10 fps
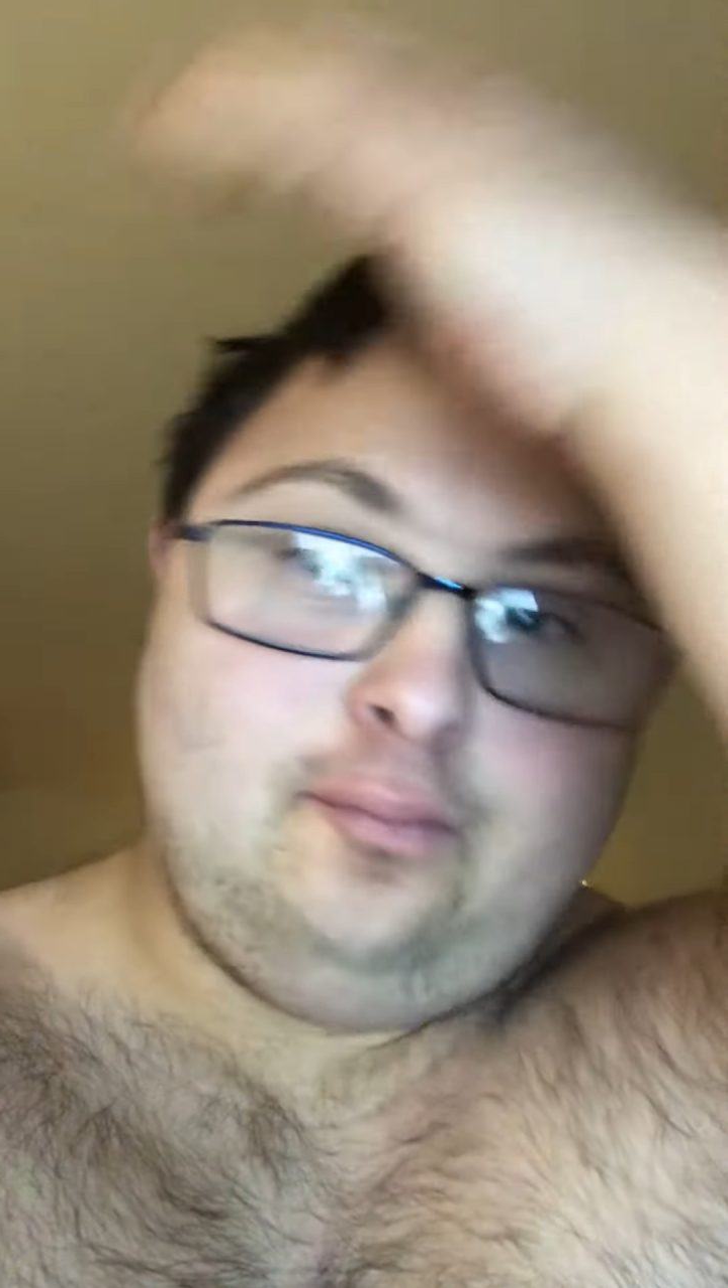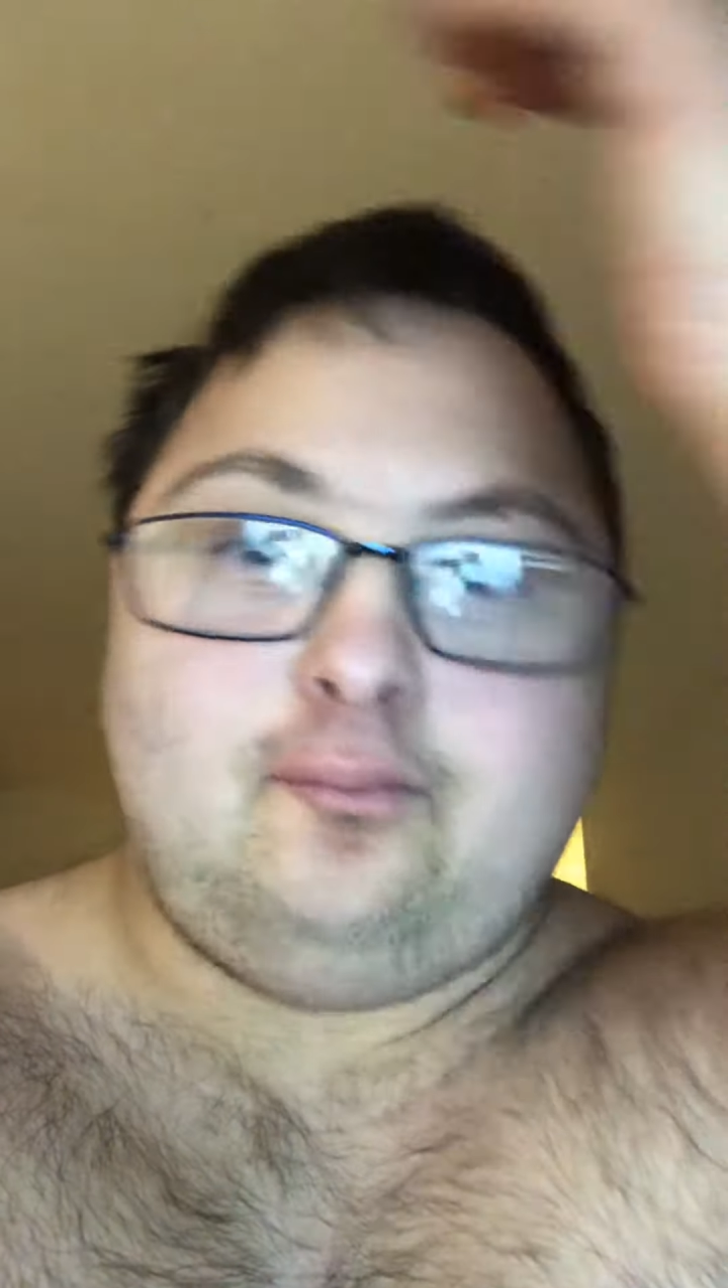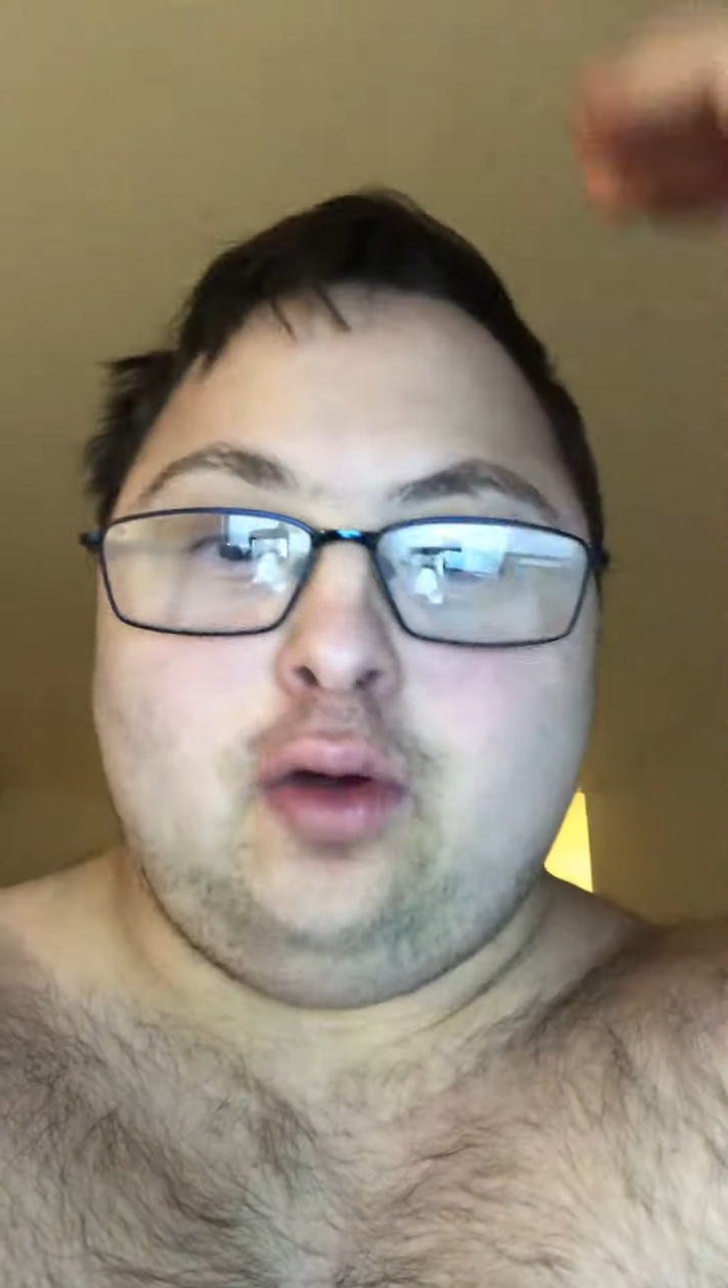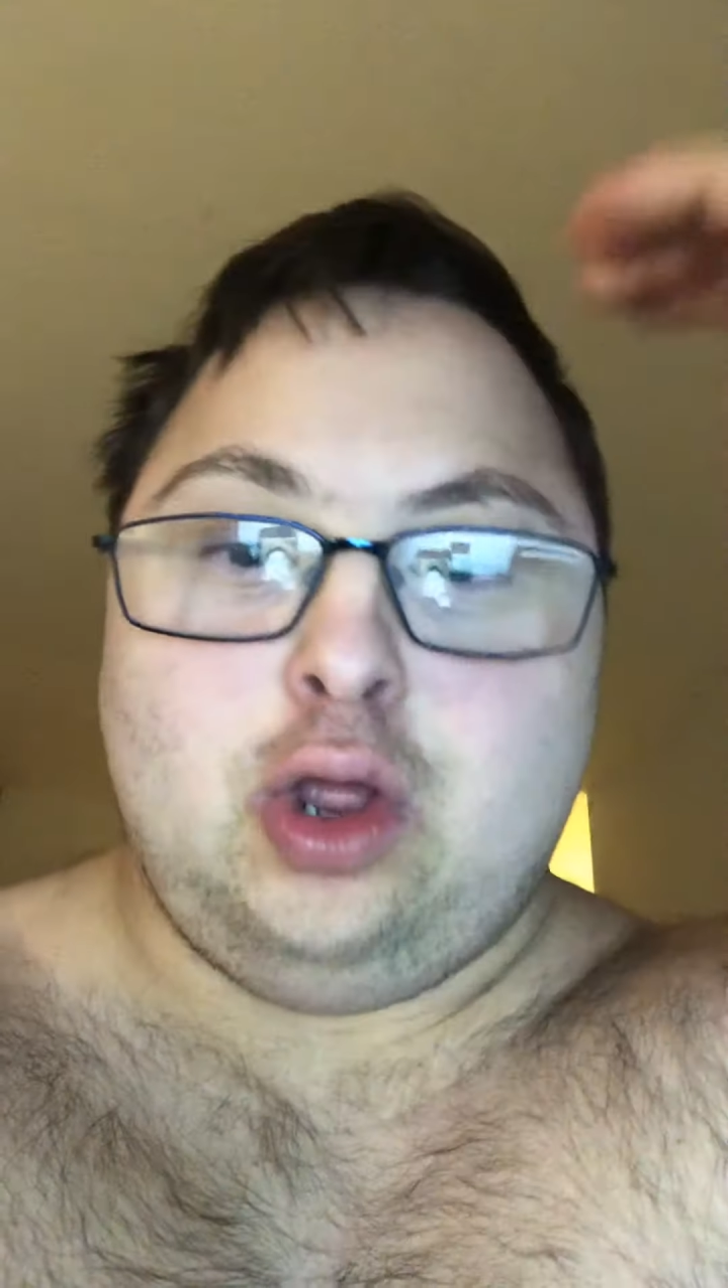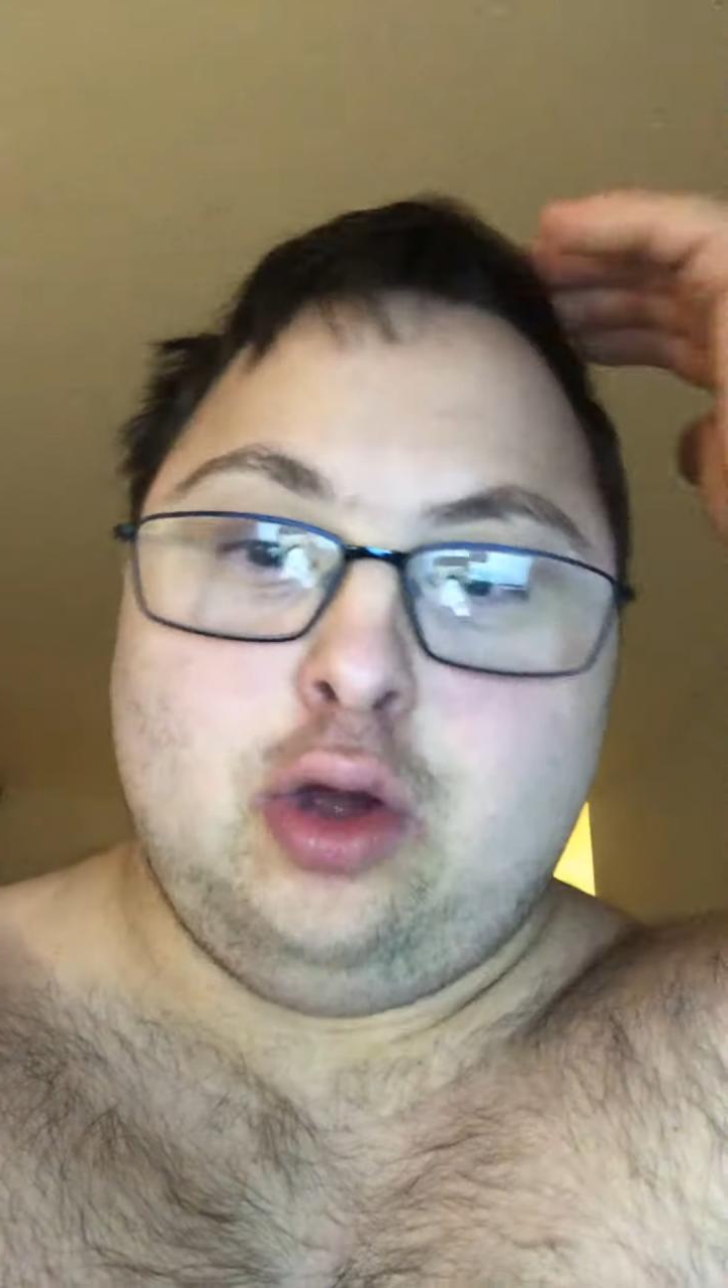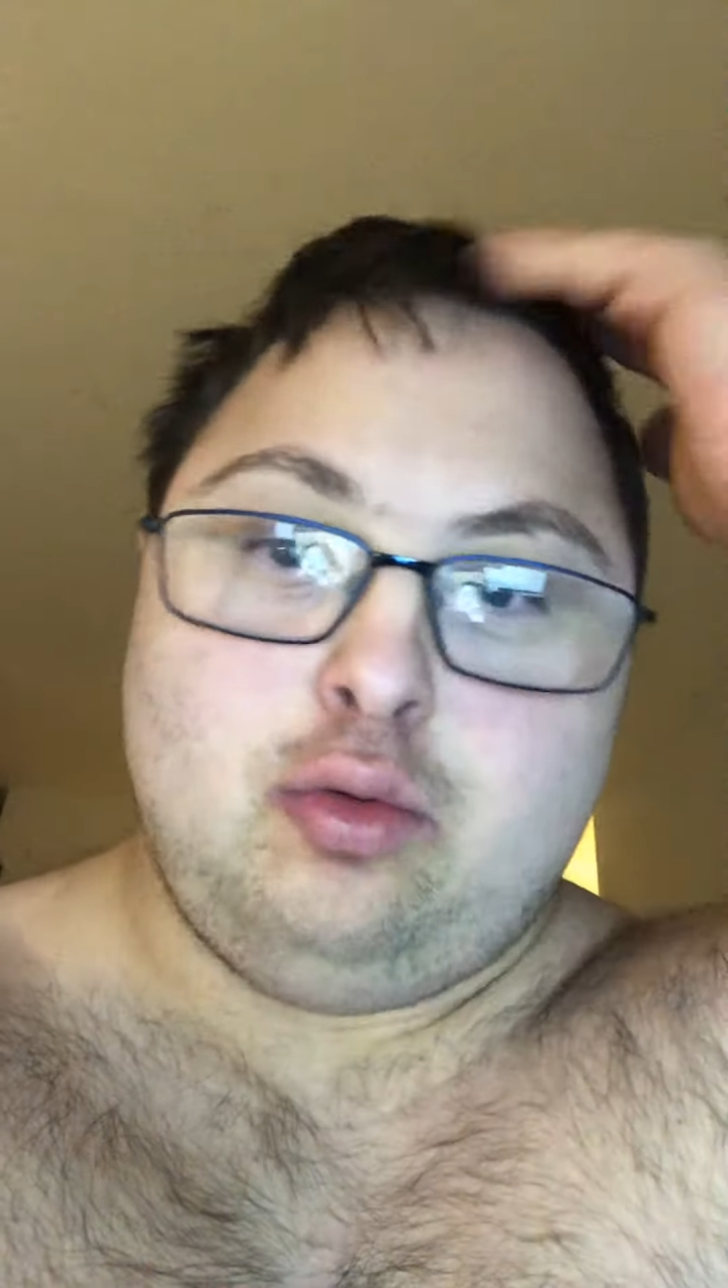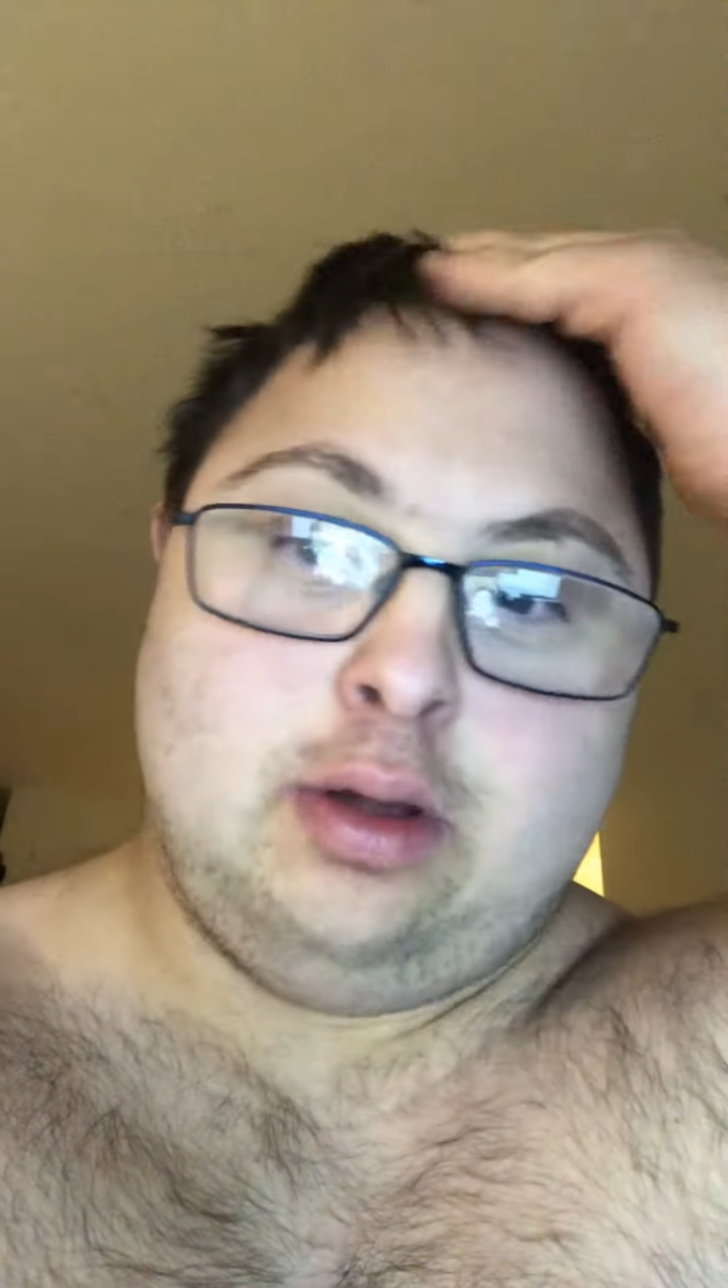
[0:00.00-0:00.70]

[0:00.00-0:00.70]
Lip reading: for you